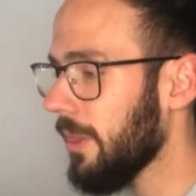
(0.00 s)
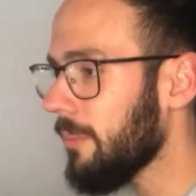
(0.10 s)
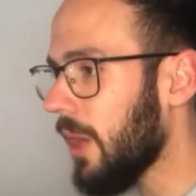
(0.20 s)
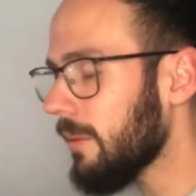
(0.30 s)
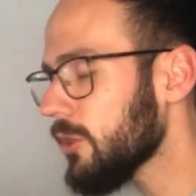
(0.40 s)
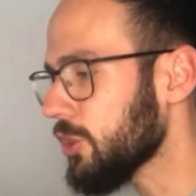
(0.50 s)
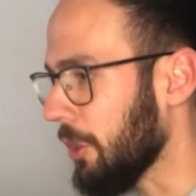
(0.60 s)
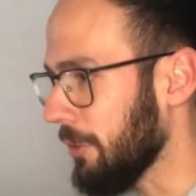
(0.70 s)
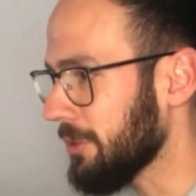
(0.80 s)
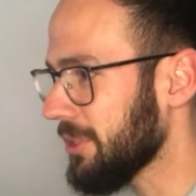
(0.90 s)
the Bible
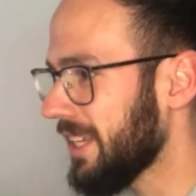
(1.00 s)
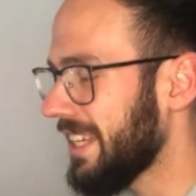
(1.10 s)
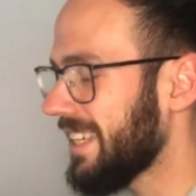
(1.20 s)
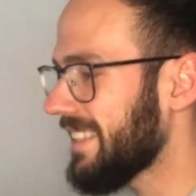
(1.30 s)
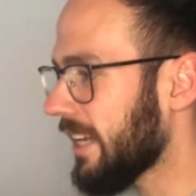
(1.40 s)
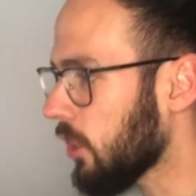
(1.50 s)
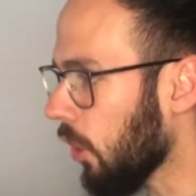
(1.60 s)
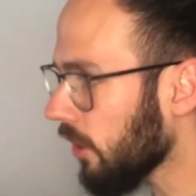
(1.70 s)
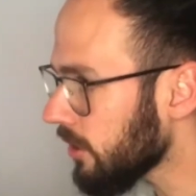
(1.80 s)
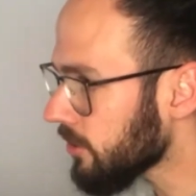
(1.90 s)
shows that
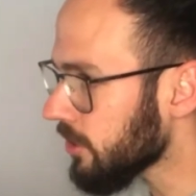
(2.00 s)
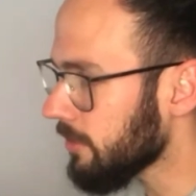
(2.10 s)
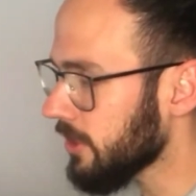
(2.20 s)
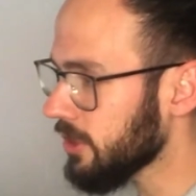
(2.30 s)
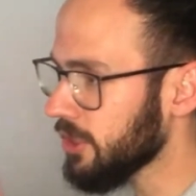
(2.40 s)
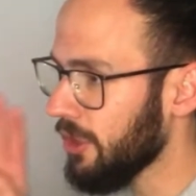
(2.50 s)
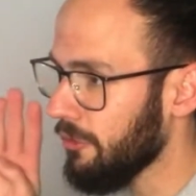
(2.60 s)
God determines